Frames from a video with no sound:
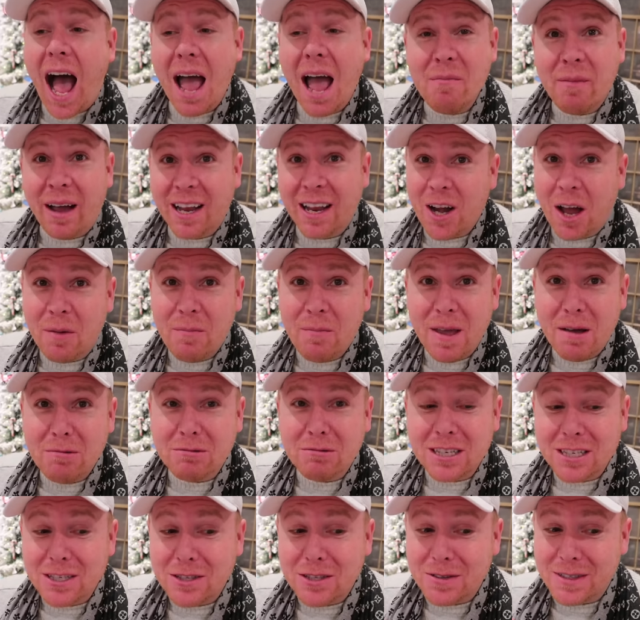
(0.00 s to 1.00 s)
I might not be
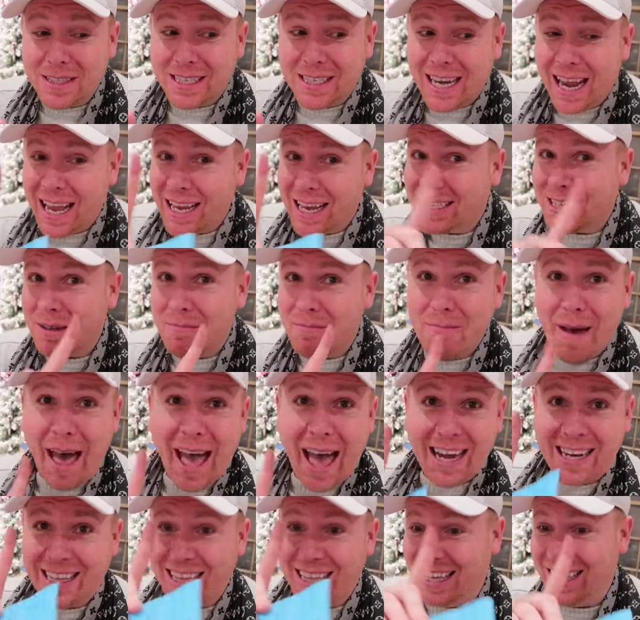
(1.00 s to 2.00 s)
able to do it today because I'm
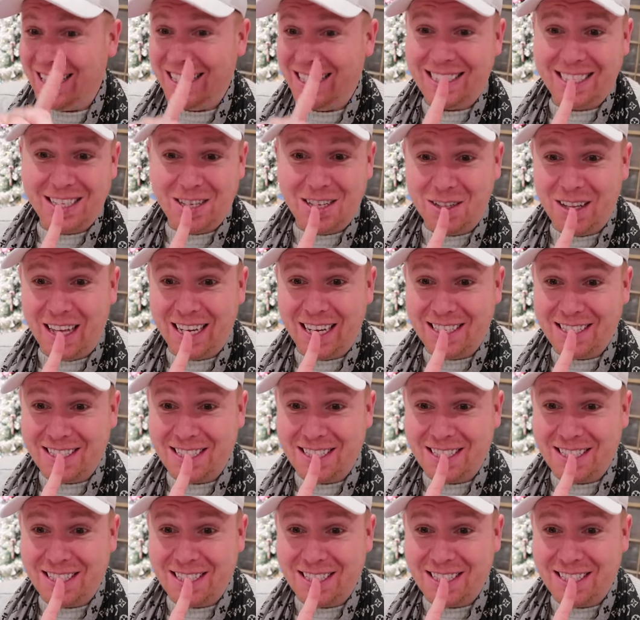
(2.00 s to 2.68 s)
battling this little like